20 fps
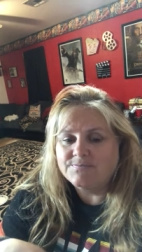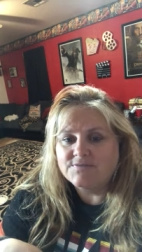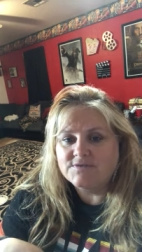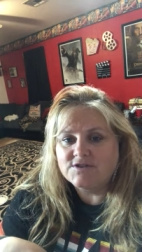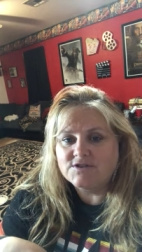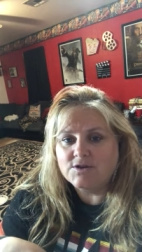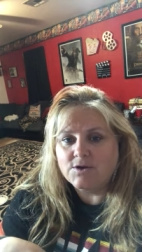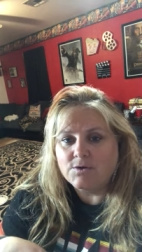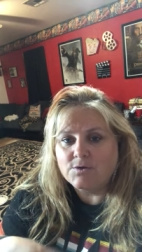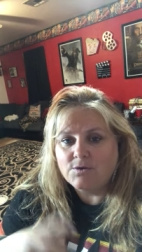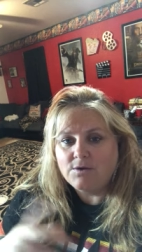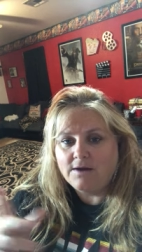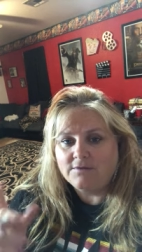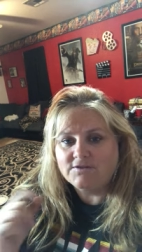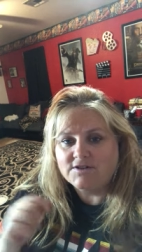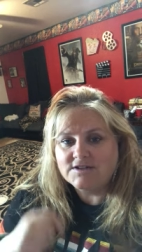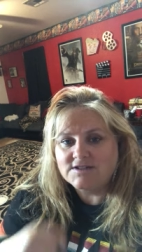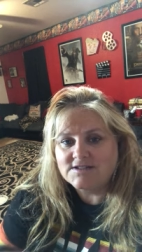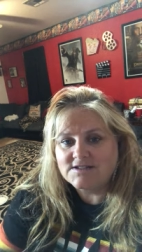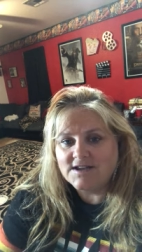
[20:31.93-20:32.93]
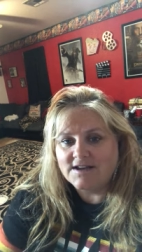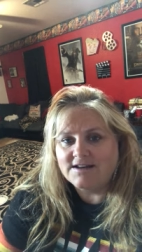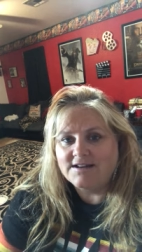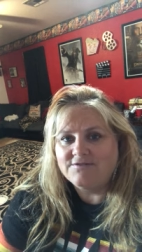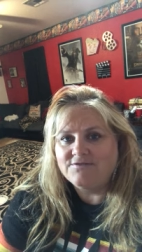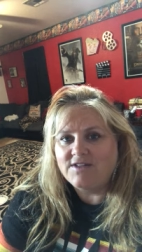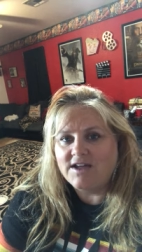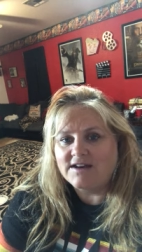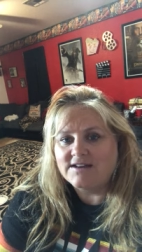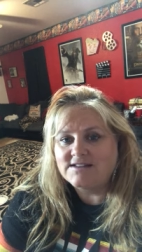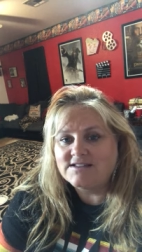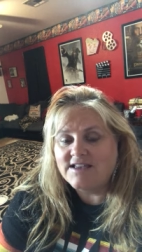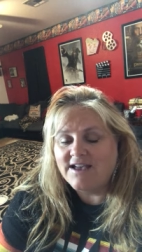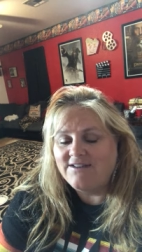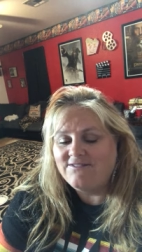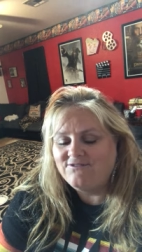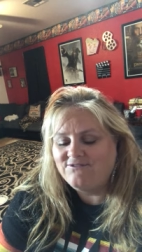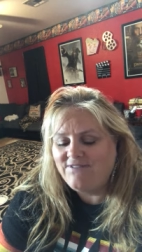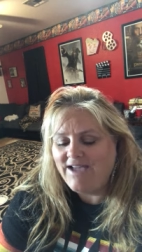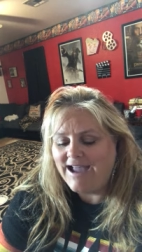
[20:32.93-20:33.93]
So you have to decide if that is
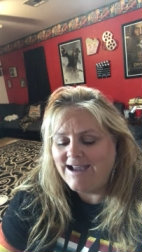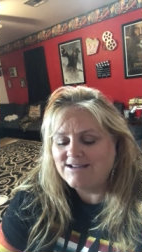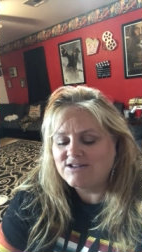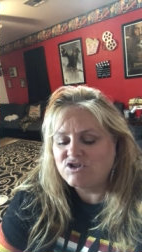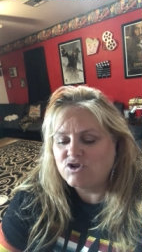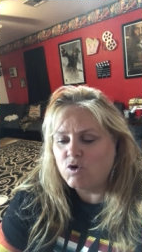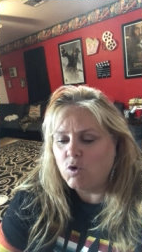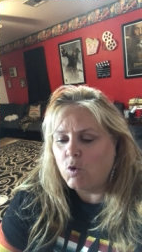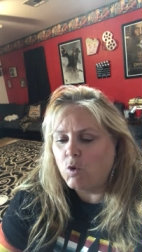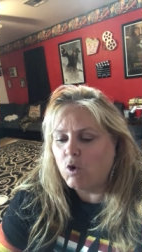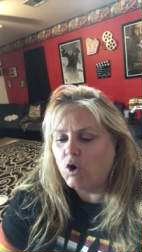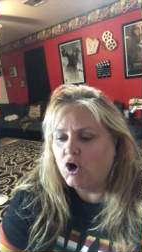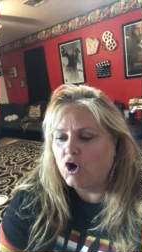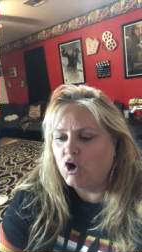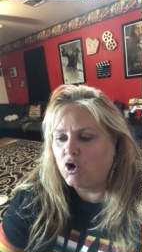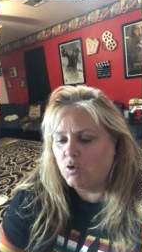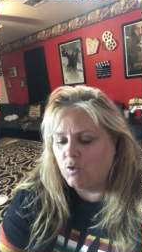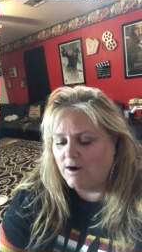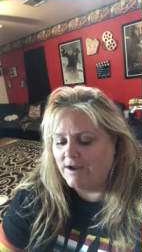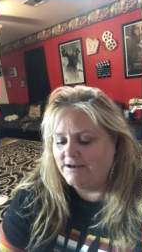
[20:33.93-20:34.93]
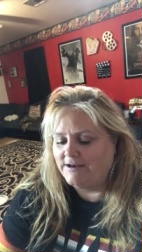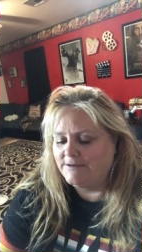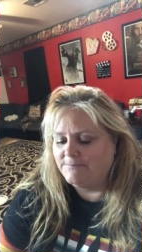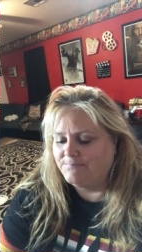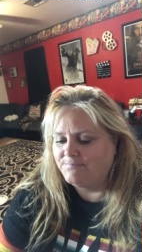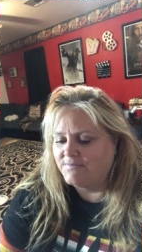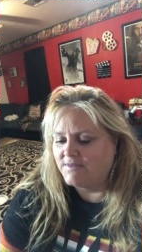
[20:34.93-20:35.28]
fact or crud.